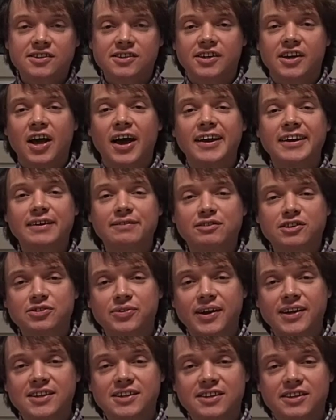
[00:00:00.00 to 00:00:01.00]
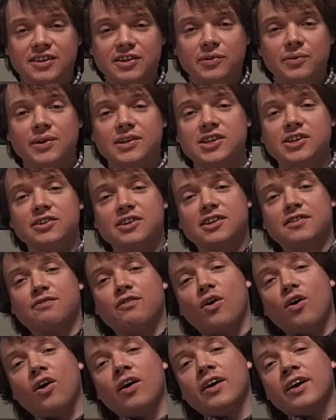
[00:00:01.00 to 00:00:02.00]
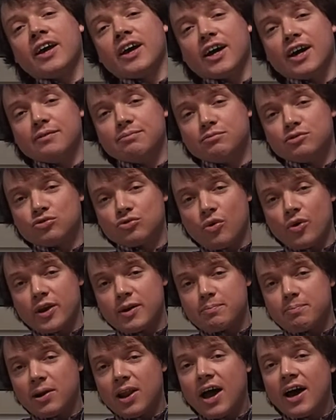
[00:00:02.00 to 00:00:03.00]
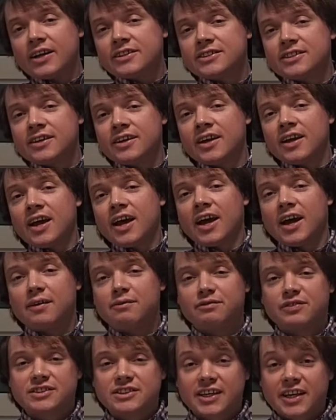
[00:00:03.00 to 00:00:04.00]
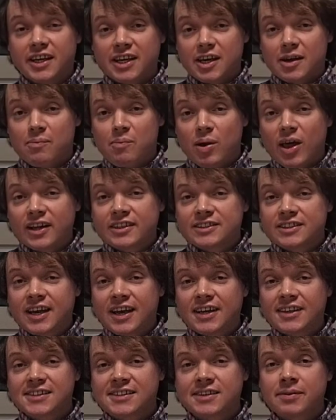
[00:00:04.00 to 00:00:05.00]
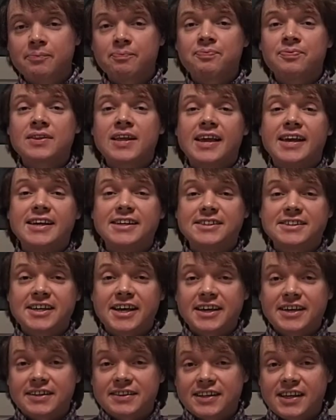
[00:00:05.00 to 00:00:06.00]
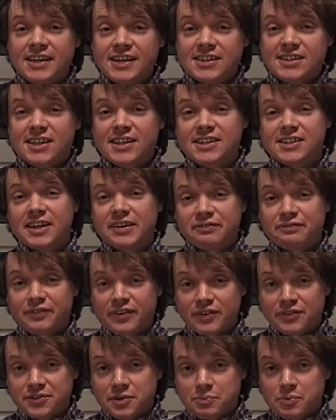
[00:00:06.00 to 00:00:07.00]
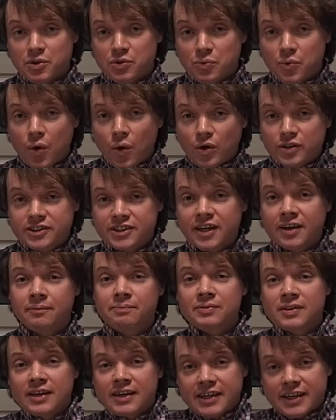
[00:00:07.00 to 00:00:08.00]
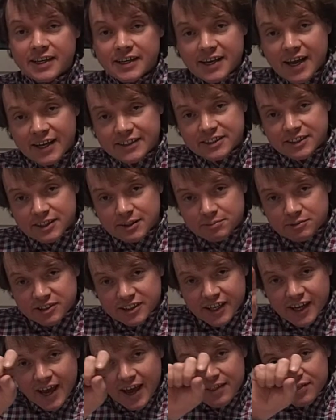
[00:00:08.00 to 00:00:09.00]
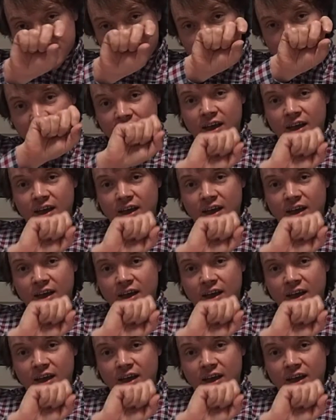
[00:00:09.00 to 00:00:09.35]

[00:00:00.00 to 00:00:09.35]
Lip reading: the kind of syringe that you would use for drawing blood, for taking a blood test. He's taken these, he's then filled them with water, connected them together